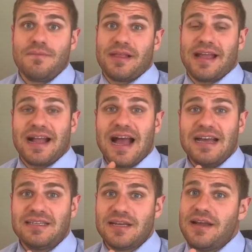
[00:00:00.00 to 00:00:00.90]
Be like,
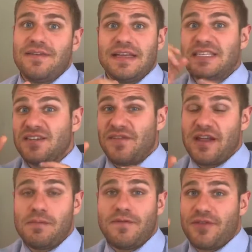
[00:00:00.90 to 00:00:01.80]
guys, this is
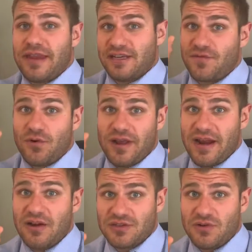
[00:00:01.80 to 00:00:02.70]
available for the next 48
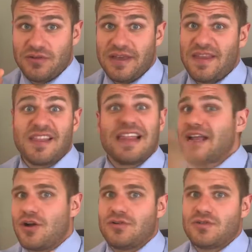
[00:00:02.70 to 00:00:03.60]
hours only, then the
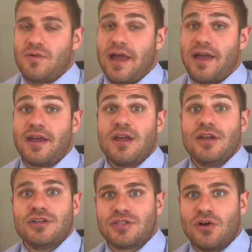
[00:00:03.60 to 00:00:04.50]
link goes away.
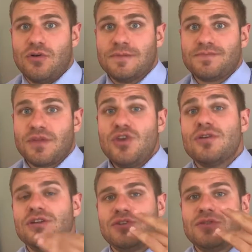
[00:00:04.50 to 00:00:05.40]
So you
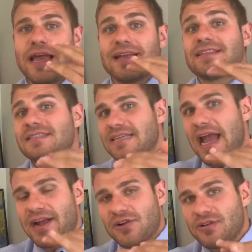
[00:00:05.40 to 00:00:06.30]
can do like
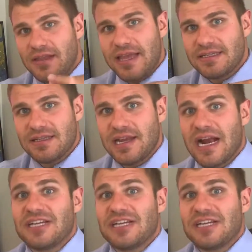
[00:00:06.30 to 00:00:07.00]
staggered links in there.